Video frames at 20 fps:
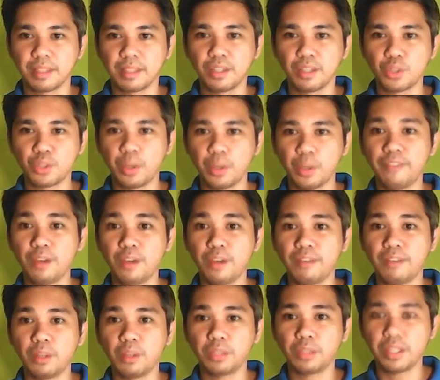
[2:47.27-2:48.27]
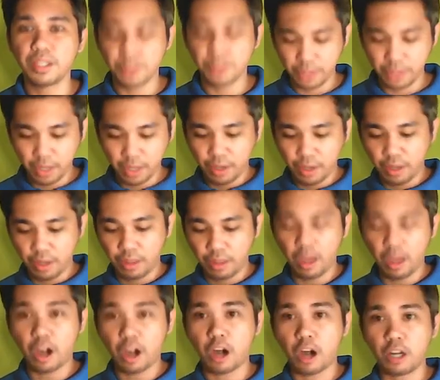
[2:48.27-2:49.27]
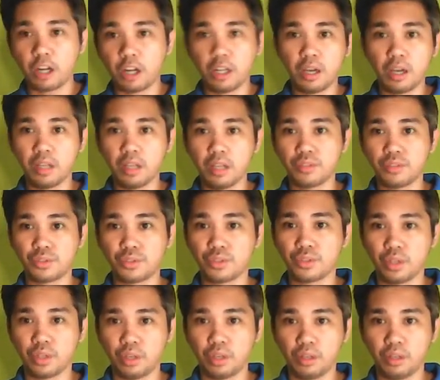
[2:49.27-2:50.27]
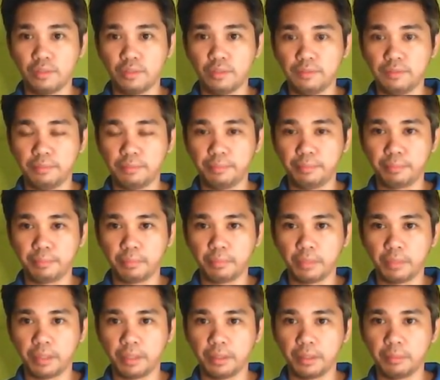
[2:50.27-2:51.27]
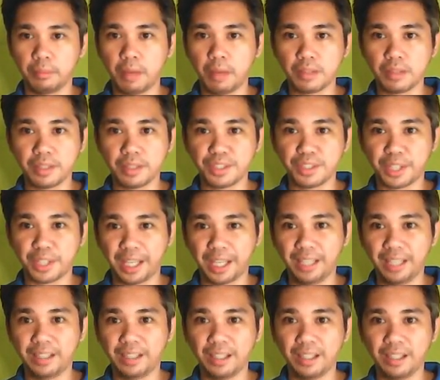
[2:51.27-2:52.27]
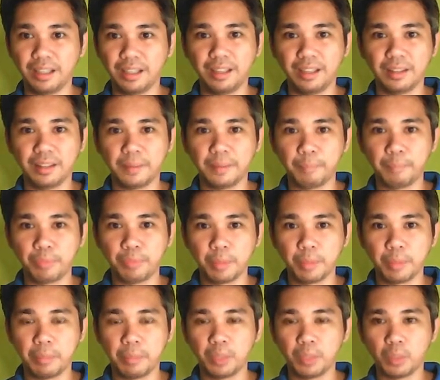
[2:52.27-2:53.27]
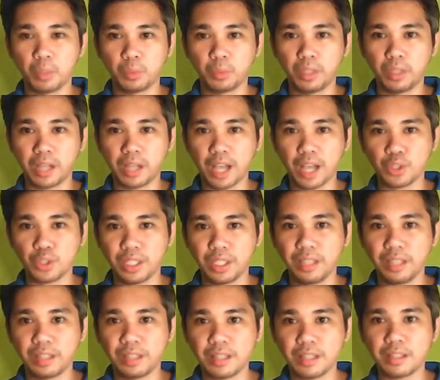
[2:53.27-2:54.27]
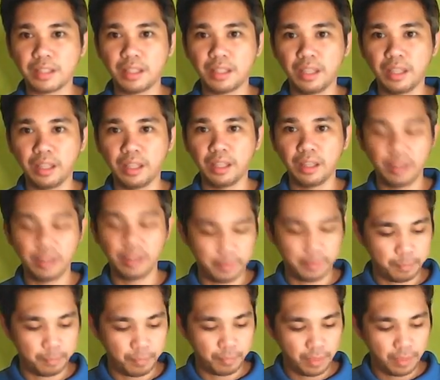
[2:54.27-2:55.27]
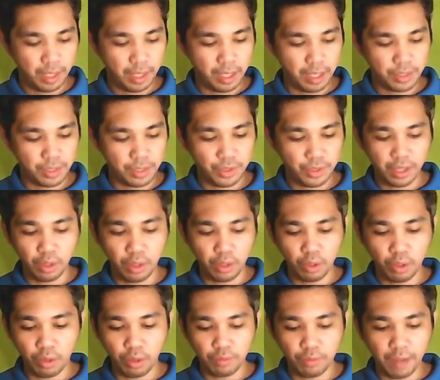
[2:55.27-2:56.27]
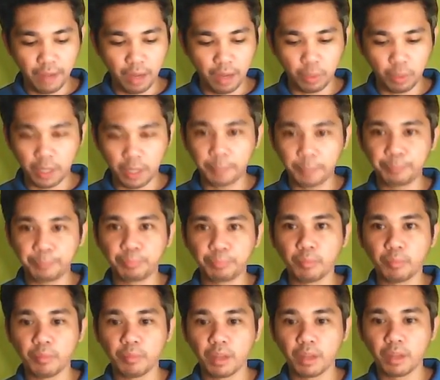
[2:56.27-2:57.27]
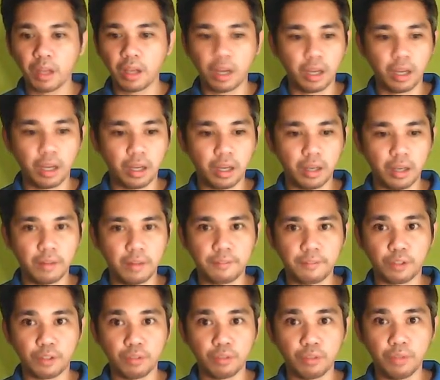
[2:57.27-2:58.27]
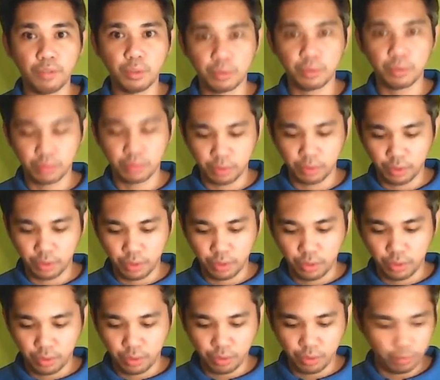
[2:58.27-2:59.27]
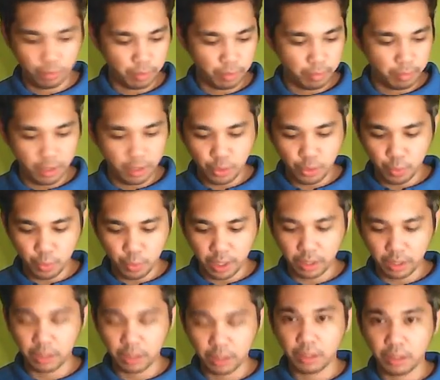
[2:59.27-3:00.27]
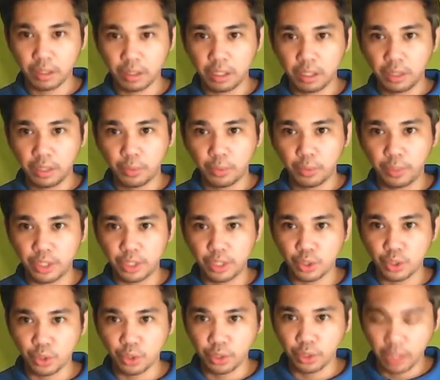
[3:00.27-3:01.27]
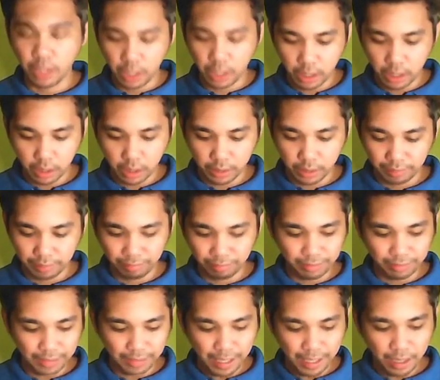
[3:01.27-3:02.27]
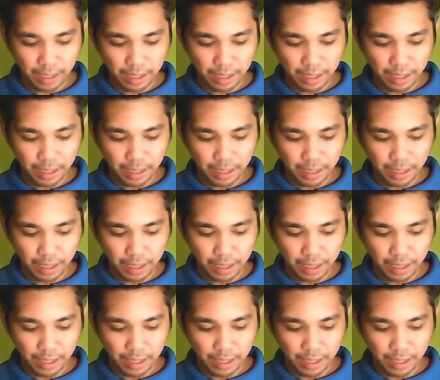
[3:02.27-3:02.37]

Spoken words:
So if you have noticed, there are lots of boxes created, but what we are actually interested in is the look of our front view. So from this one, we should take